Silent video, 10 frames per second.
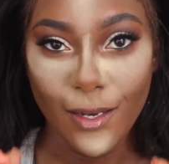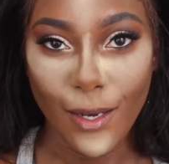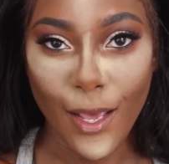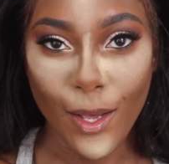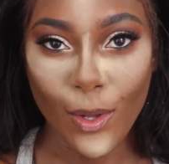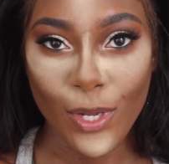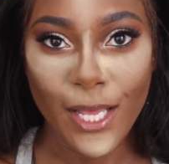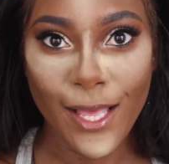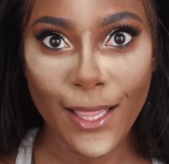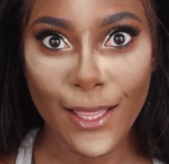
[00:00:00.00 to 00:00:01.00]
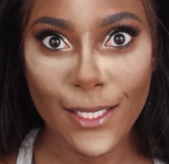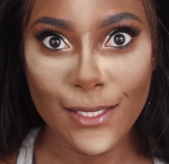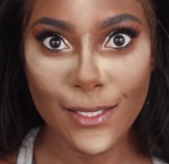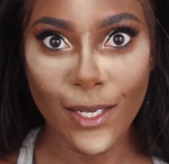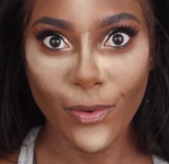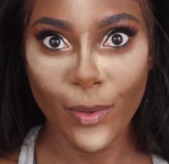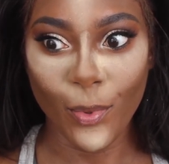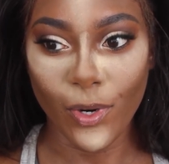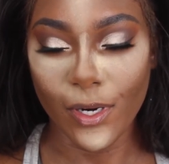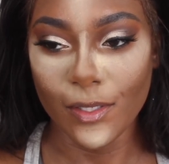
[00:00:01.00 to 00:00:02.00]
Now the scary
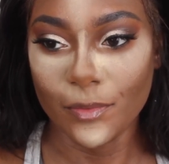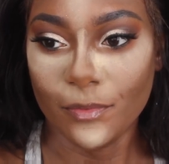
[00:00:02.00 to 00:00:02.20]
part.